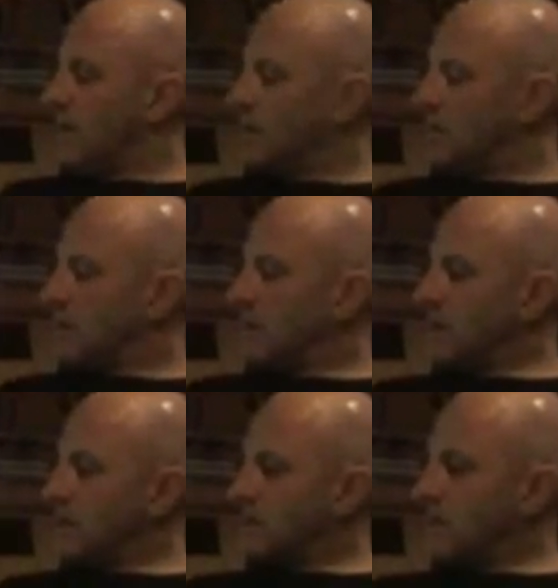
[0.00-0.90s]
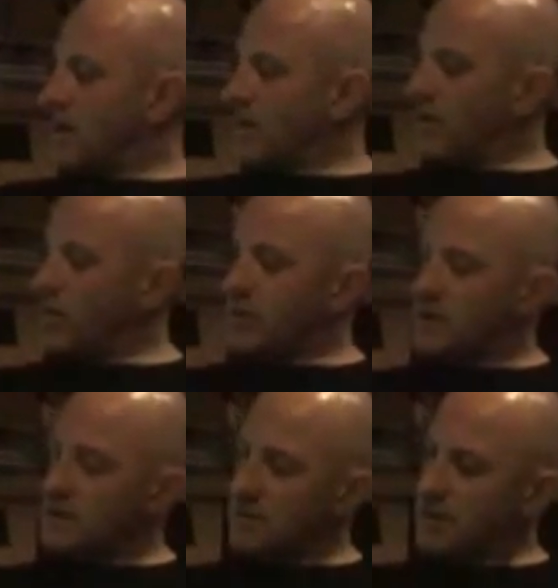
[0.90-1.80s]
So it's kind of odd,
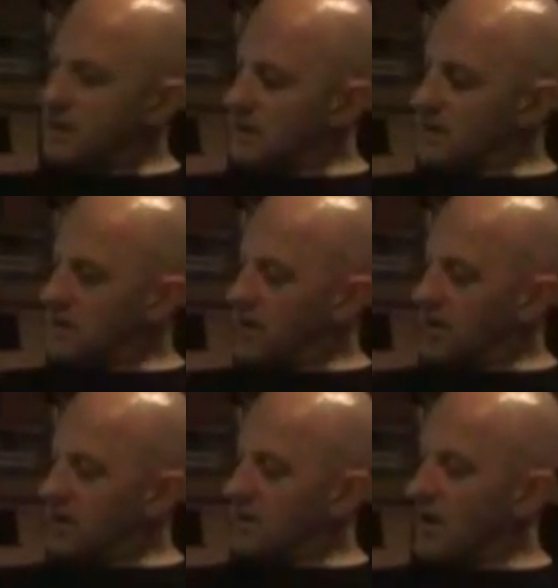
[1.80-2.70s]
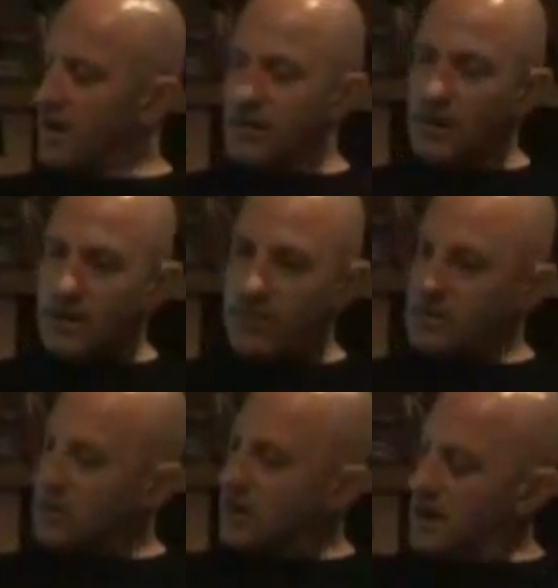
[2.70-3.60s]
because it means it started life in
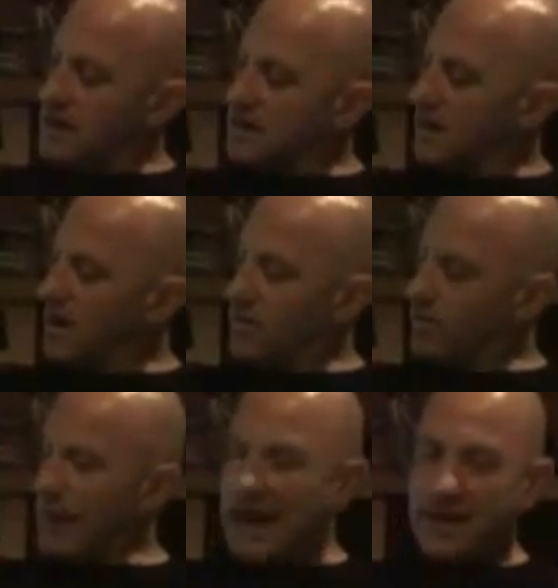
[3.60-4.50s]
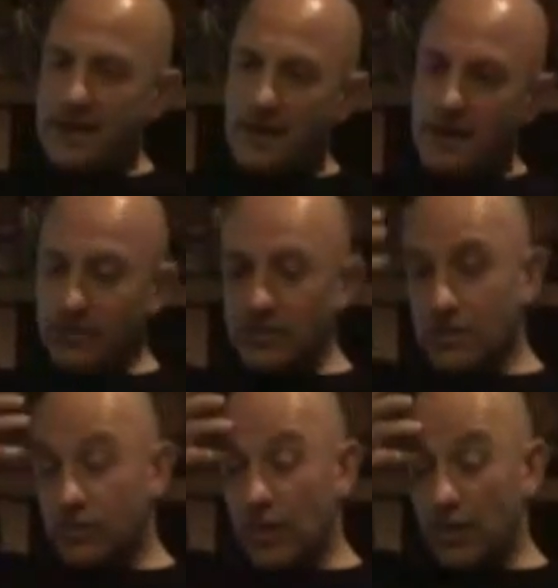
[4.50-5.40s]
Ableton and ended up back in
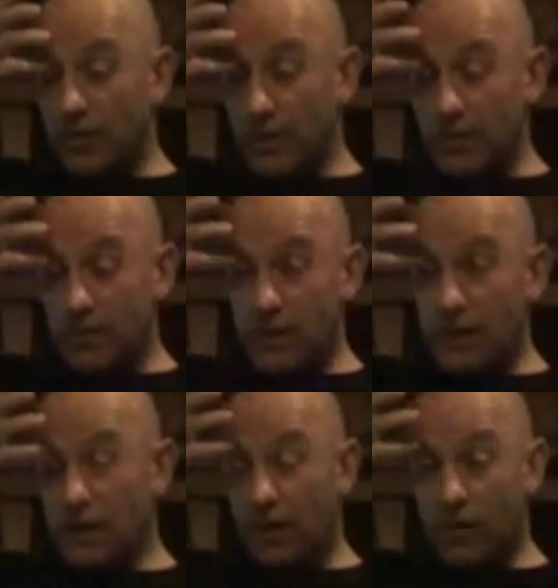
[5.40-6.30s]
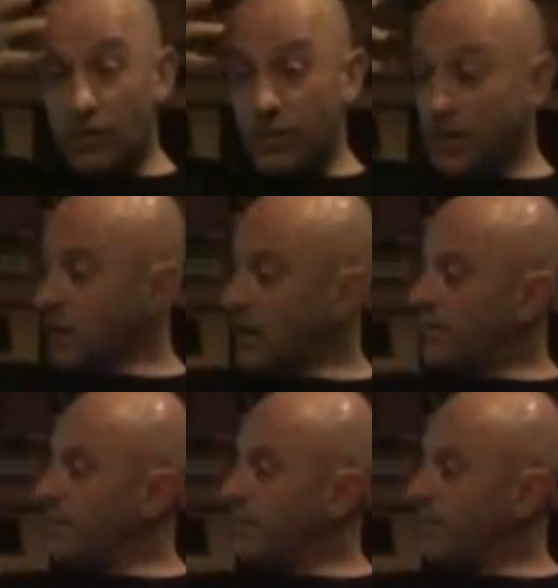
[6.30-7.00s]
Ableton, where it will then be, I will be